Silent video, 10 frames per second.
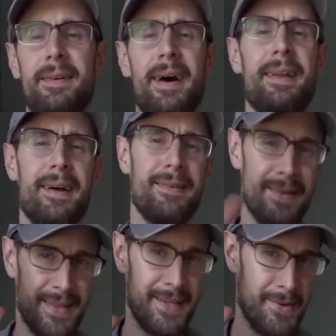
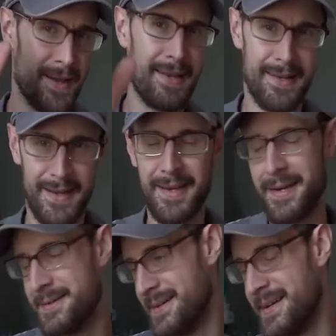Thank you again. I
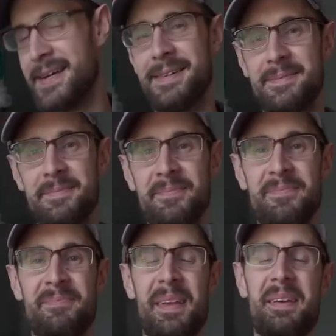
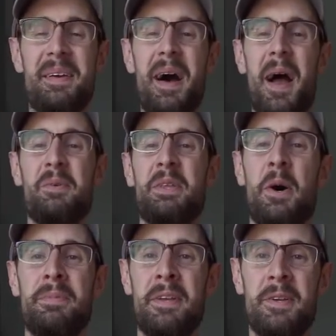know. I really
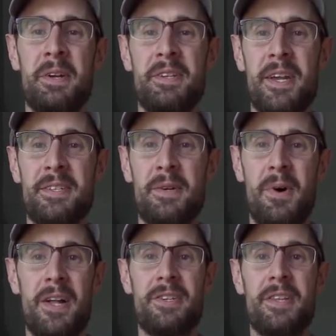hope that you get a chance to
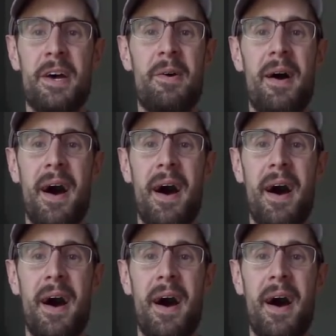watch it though.